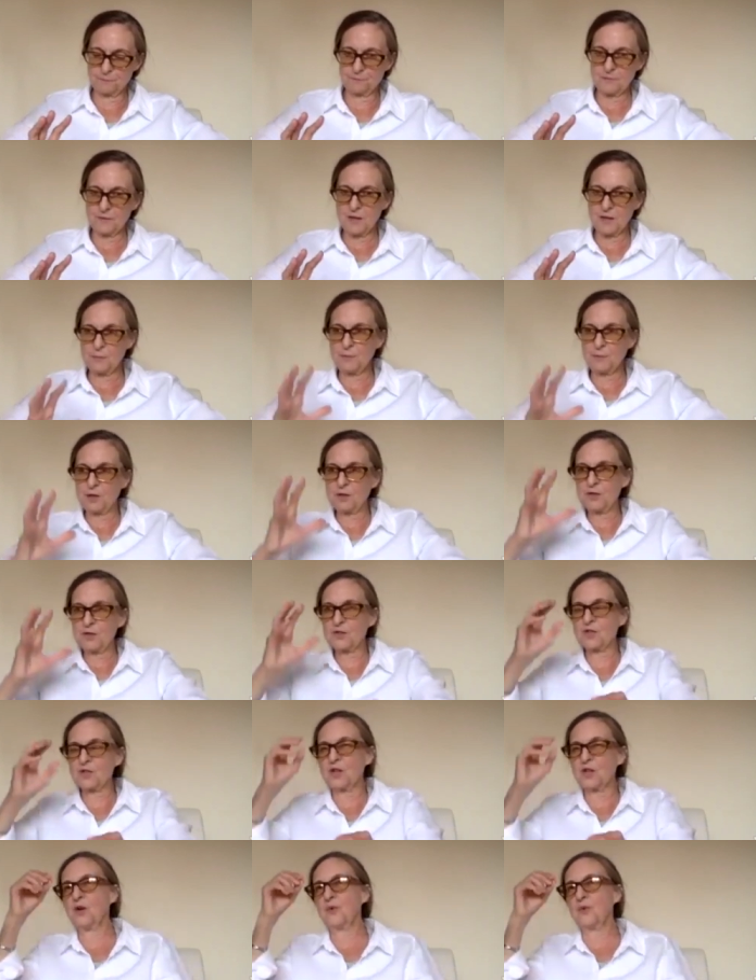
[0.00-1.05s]
because
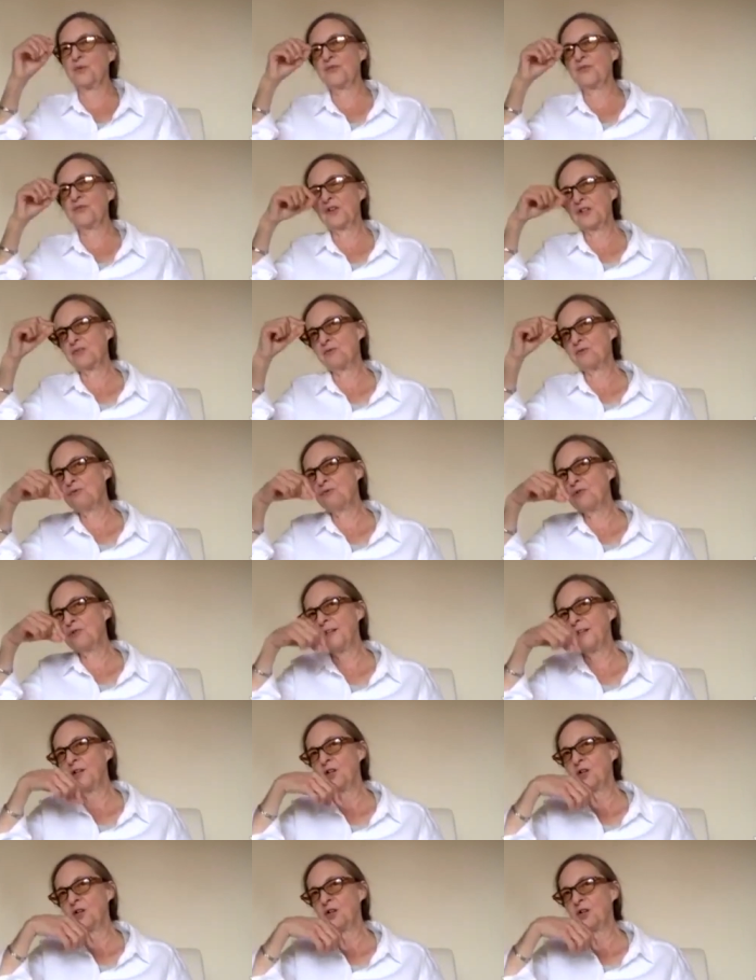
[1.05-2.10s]
we find it really
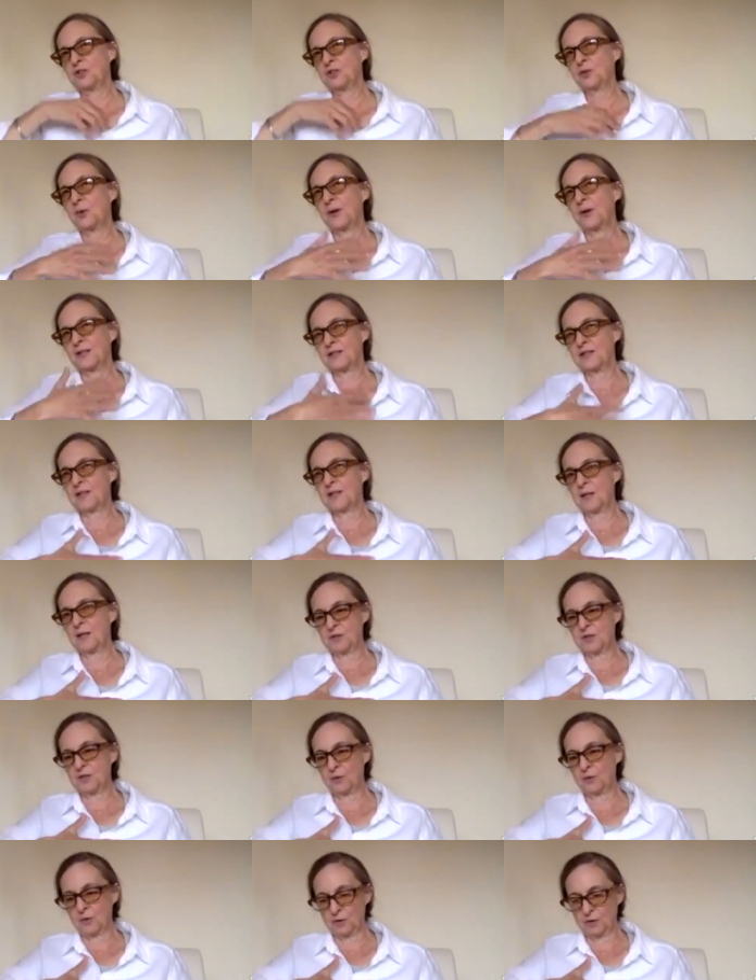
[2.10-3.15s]
hard to accept
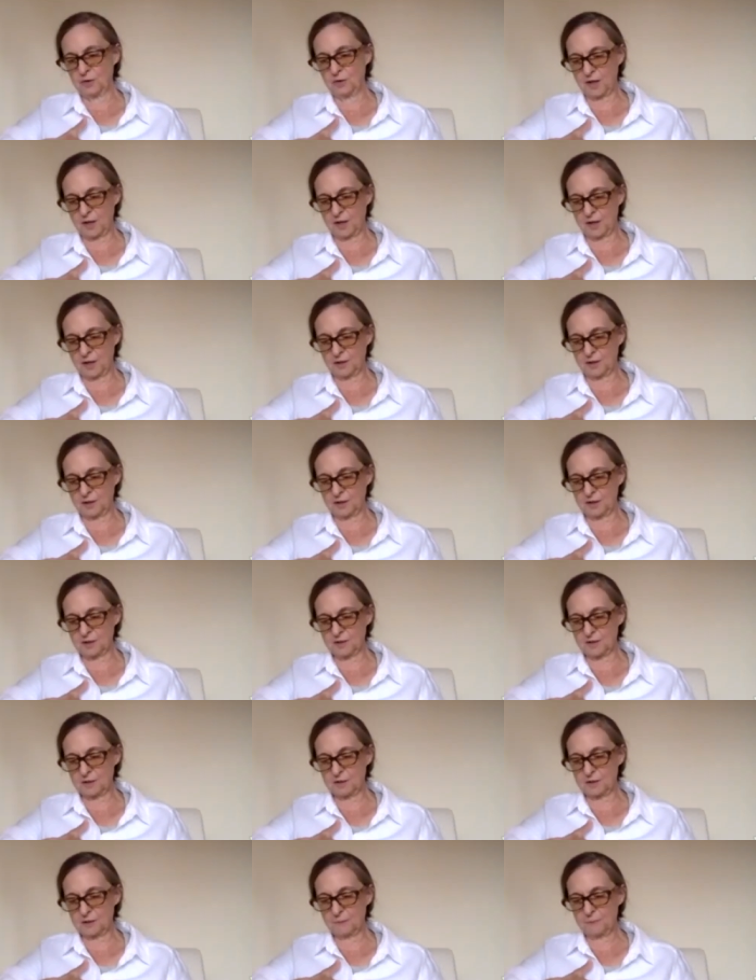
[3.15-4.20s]
our own
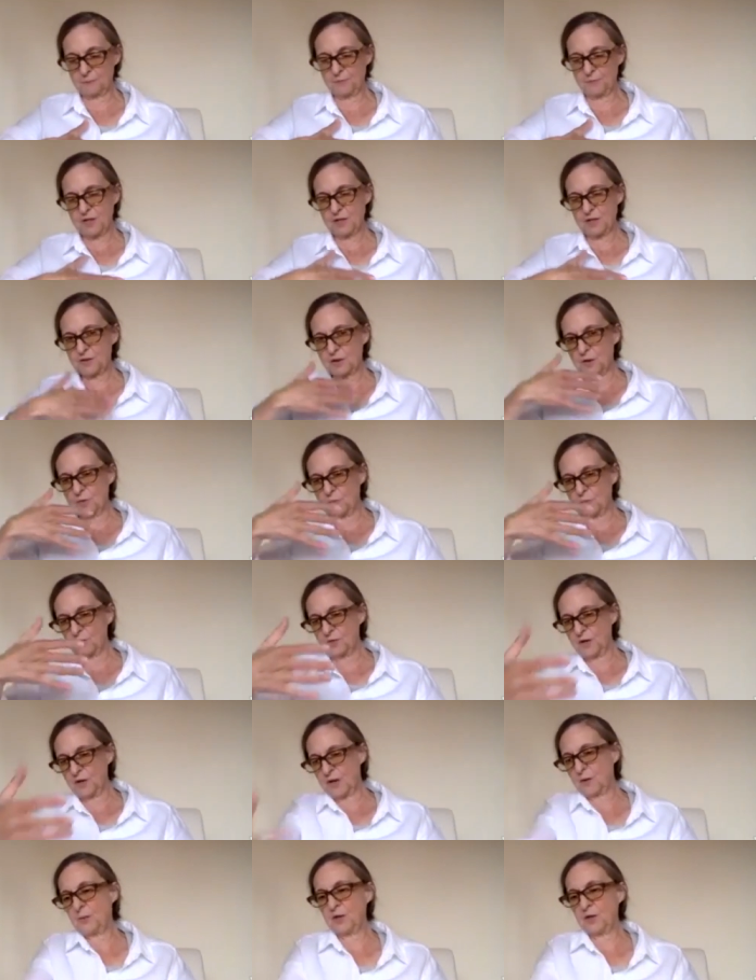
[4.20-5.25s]
kindness. So
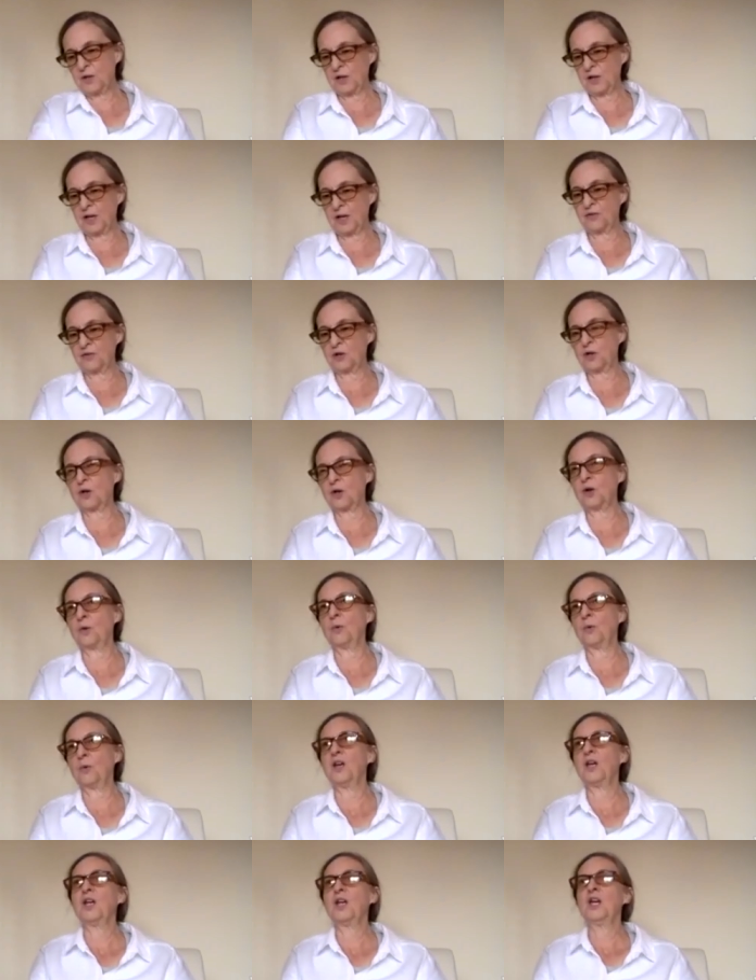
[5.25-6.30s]
now we're going to have a go
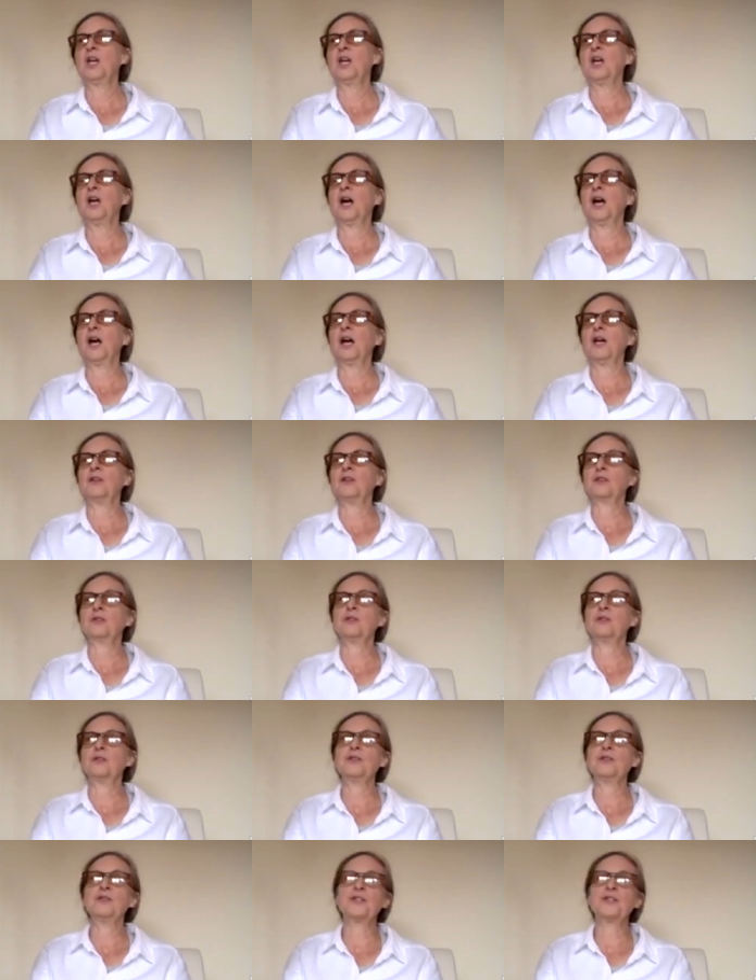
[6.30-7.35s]
at
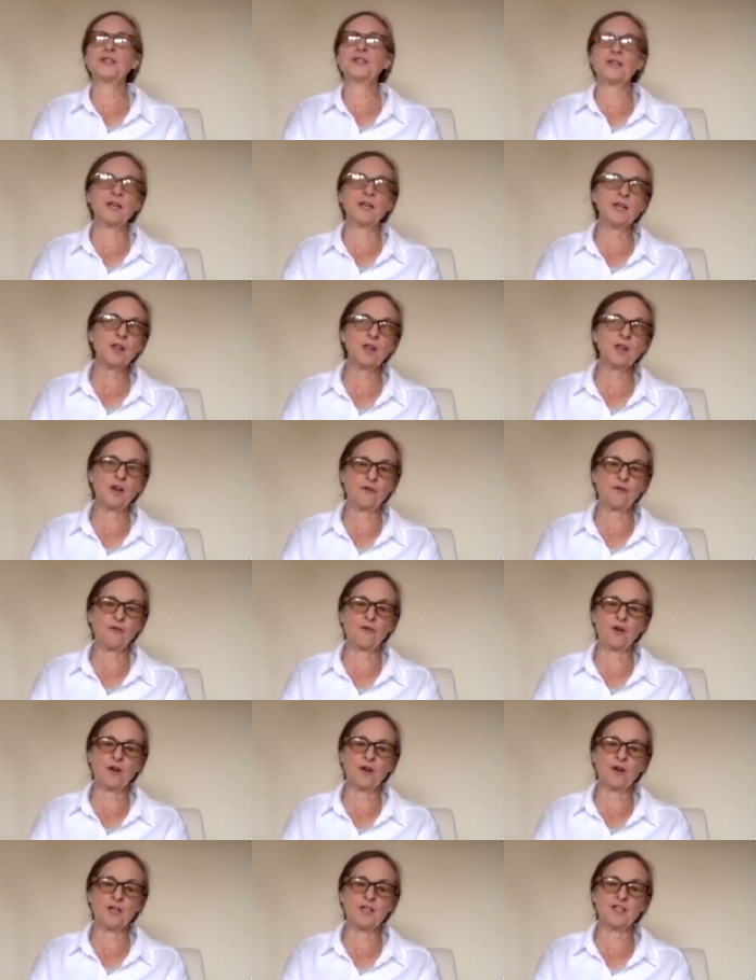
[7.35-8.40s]
saying that
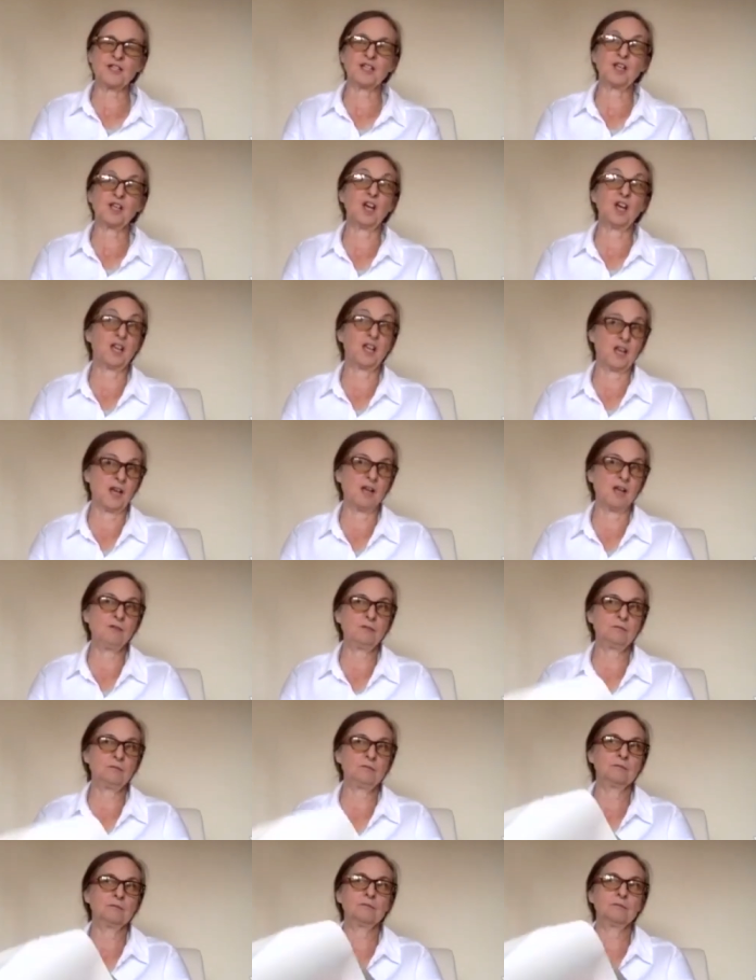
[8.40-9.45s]
phrase again.
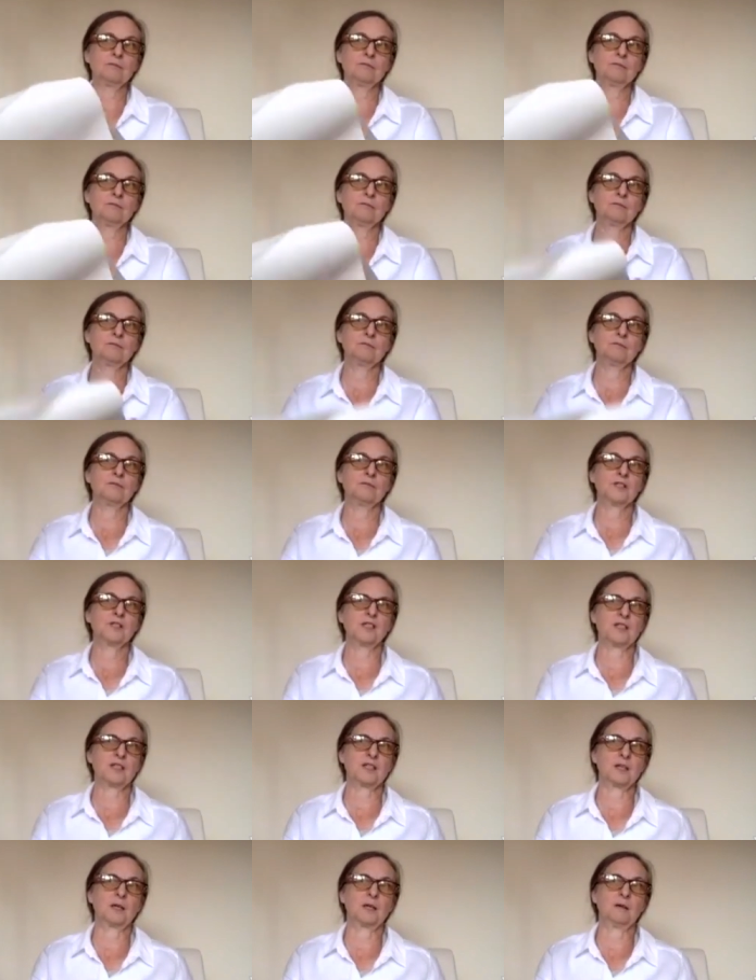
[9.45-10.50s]

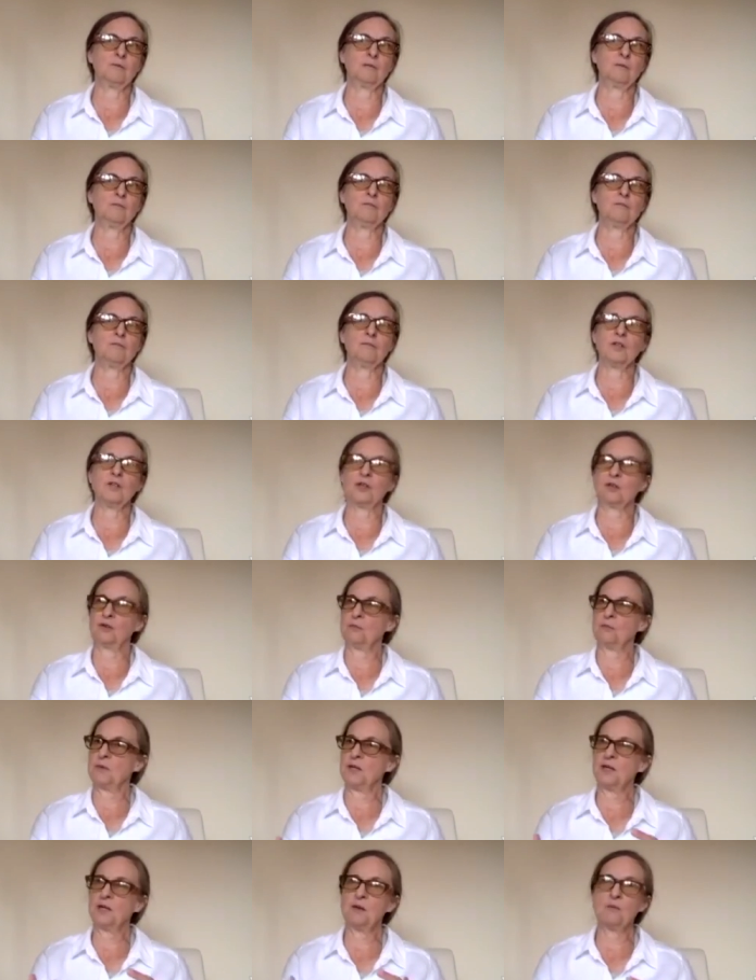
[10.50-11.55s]
This time you're going to
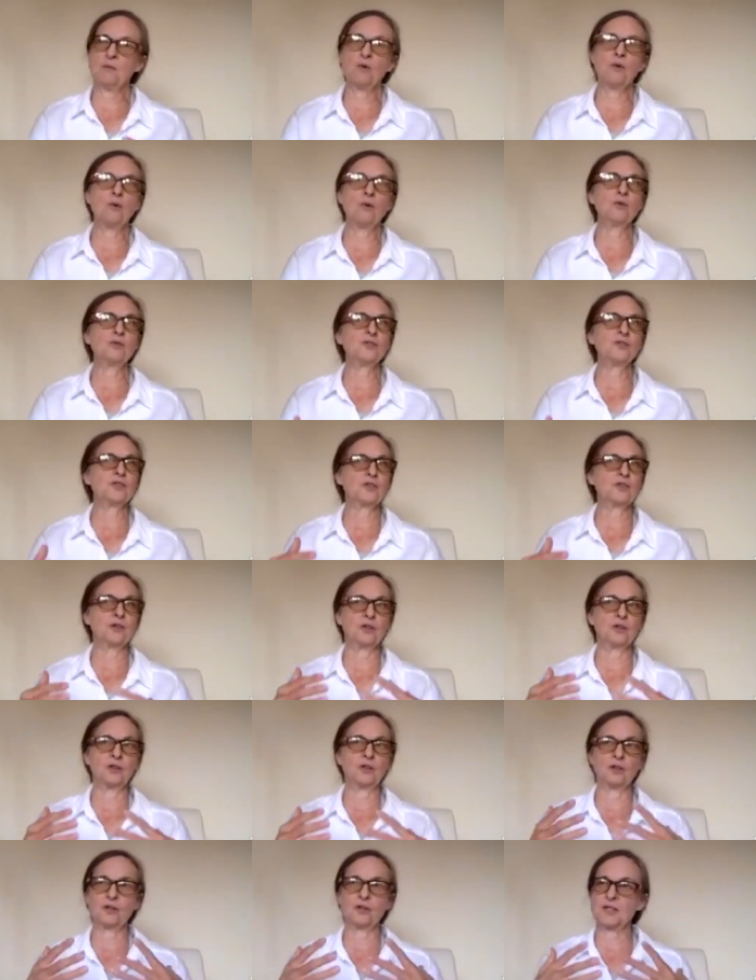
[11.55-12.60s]
mean it more. You're
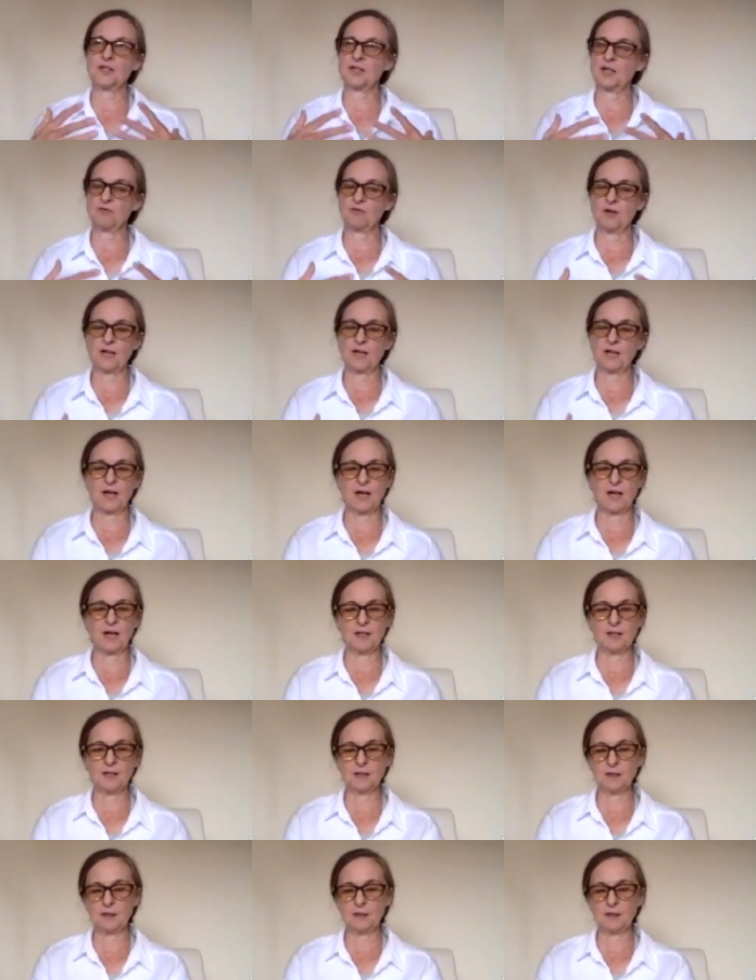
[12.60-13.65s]
going to say it really
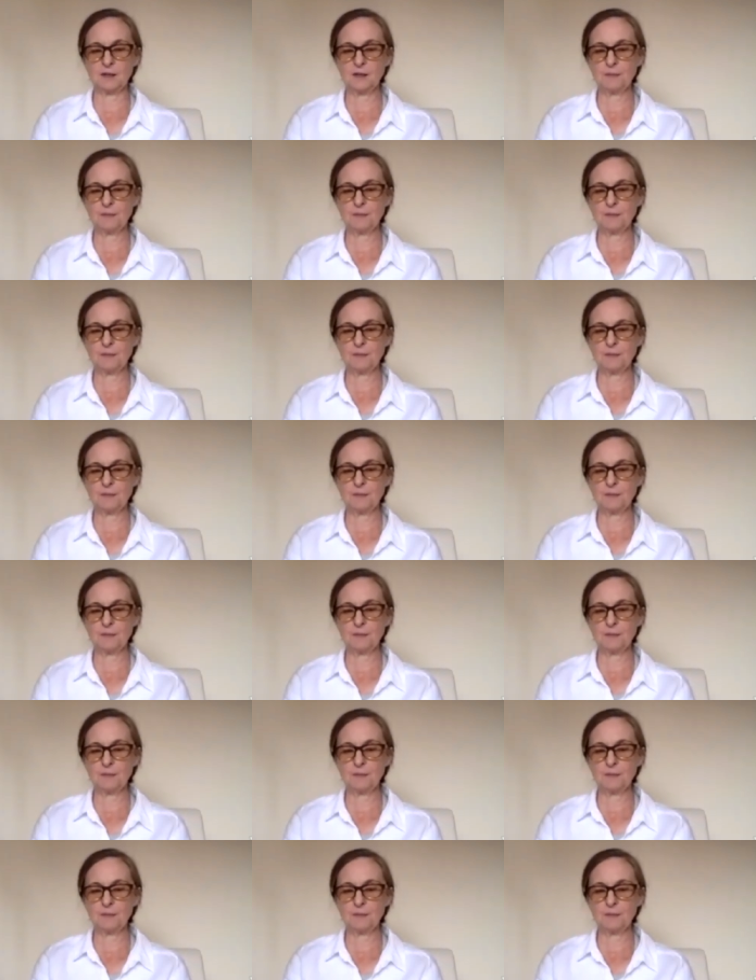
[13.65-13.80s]
kindly.